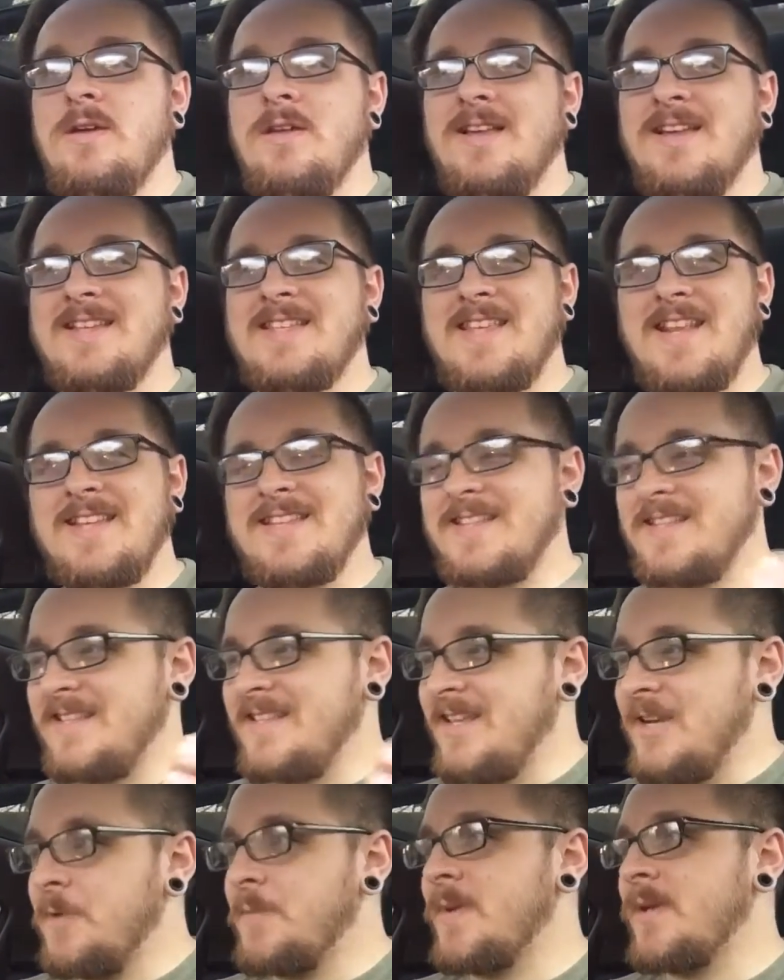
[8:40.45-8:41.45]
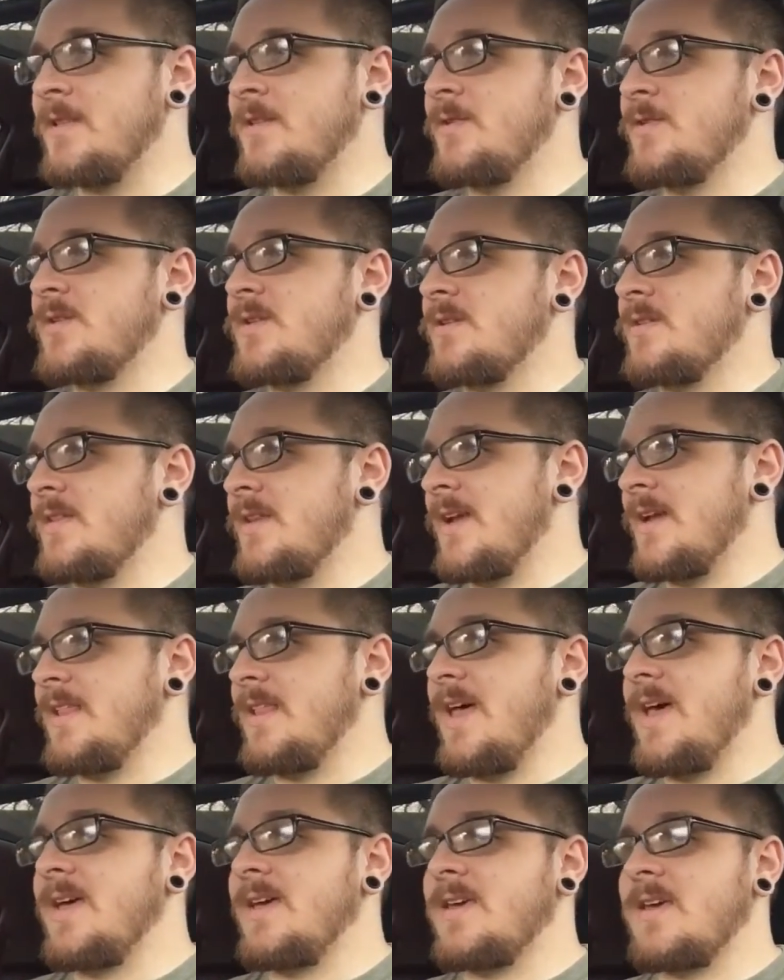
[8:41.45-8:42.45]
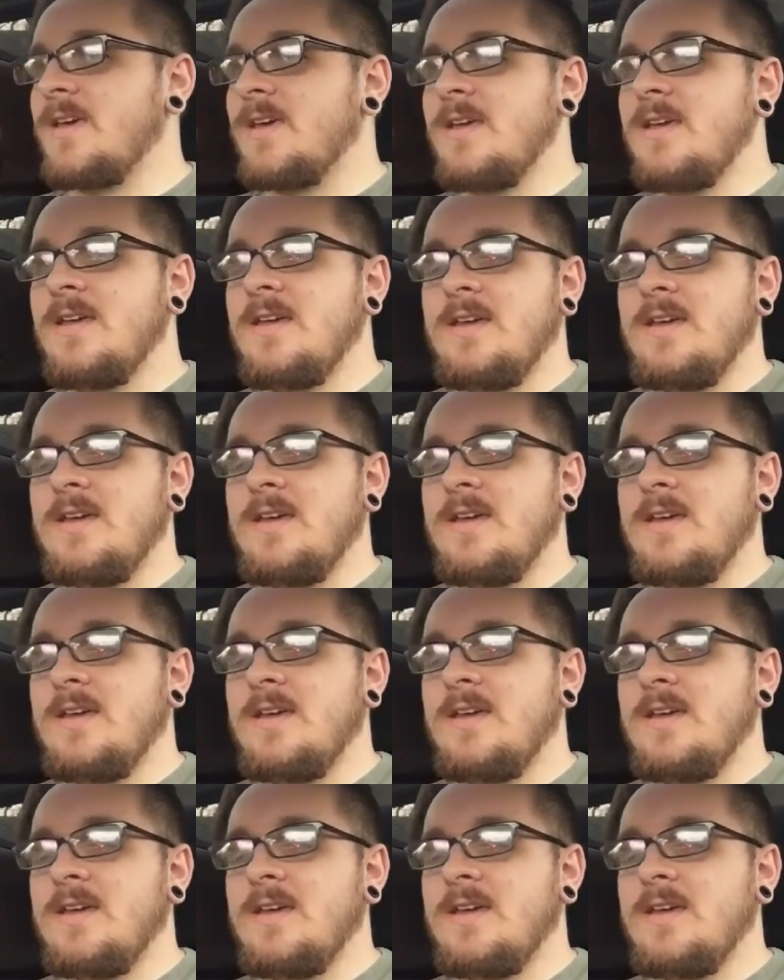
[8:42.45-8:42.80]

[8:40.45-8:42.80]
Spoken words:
Like I said, it's a little bit looser than I like,